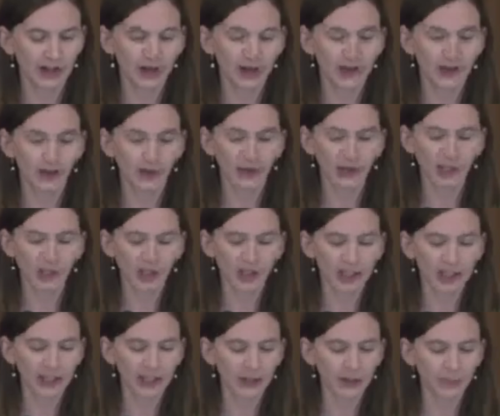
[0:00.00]
and the way she
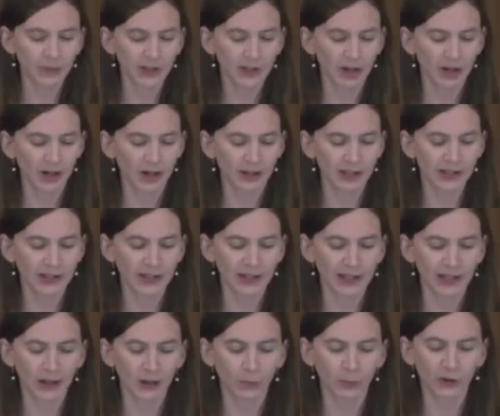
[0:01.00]
keeps on
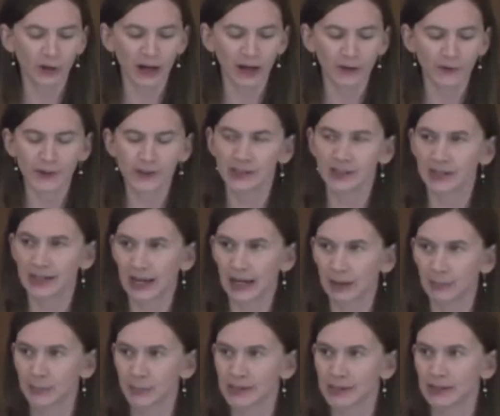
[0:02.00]
taking brave
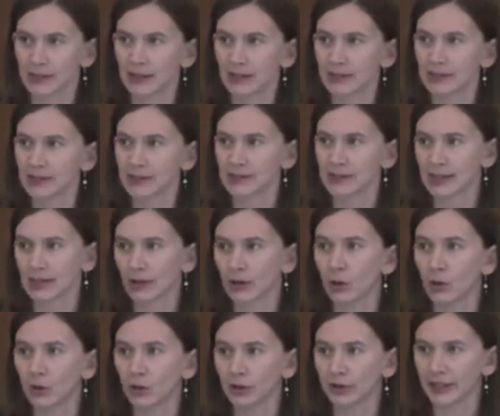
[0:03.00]
steps to seek
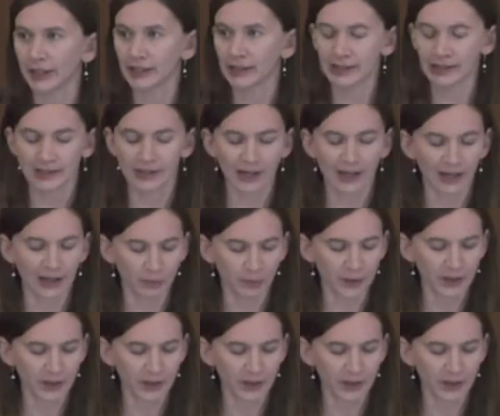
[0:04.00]
wholeness and